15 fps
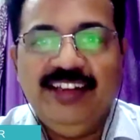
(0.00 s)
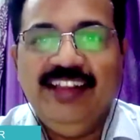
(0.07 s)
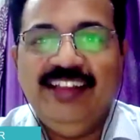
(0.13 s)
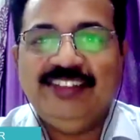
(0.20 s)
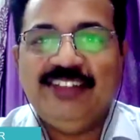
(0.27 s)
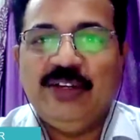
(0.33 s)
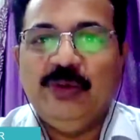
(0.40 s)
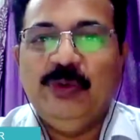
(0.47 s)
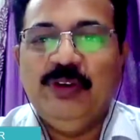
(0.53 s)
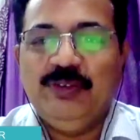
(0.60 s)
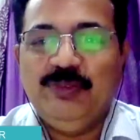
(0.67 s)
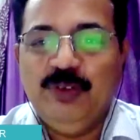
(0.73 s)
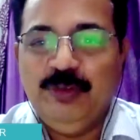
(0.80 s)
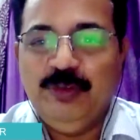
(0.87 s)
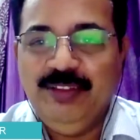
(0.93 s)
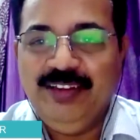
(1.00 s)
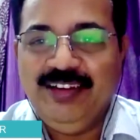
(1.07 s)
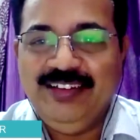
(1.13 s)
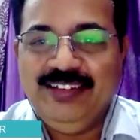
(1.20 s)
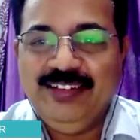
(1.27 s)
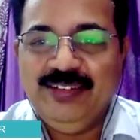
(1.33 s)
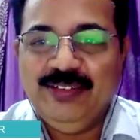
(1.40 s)
days are over for me
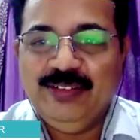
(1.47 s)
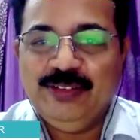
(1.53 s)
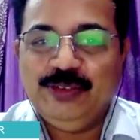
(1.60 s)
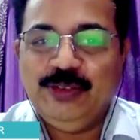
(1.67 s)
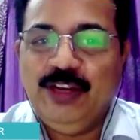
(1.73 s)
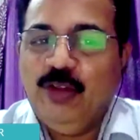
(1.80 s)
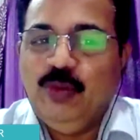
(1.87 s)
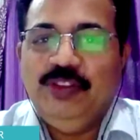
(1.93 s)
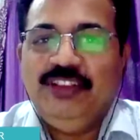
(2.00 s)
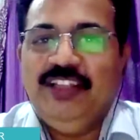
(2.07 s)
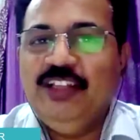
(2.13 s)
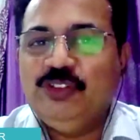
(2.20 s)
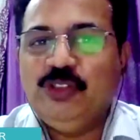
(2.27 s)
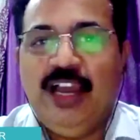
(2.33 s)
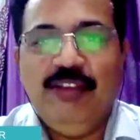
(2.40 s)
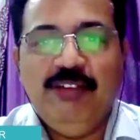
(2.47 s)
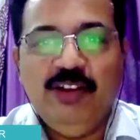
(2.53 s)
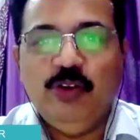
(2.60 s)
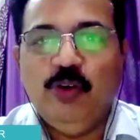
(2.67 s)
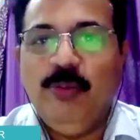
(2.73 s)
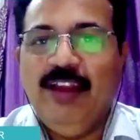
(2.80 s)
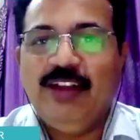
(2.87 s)
right now. So I don't think so I
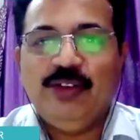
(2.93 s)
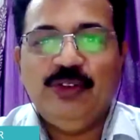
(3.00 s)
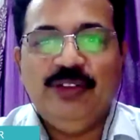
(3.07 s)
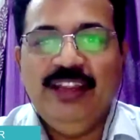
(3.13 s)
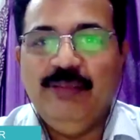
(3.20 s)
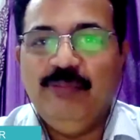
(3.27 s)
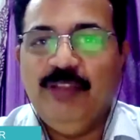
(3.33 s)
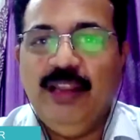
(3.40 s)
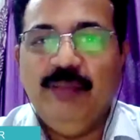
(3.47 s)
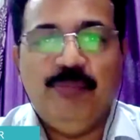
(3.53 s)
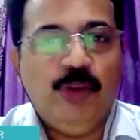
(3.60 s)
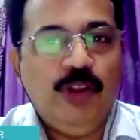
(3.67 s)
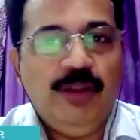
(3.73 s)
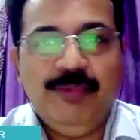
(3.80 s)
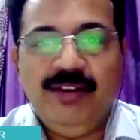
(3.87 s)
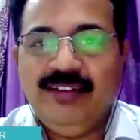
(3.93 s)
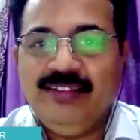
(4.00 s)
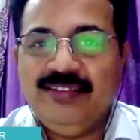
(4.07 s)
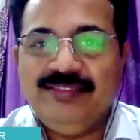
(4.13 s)
will go back to the employment.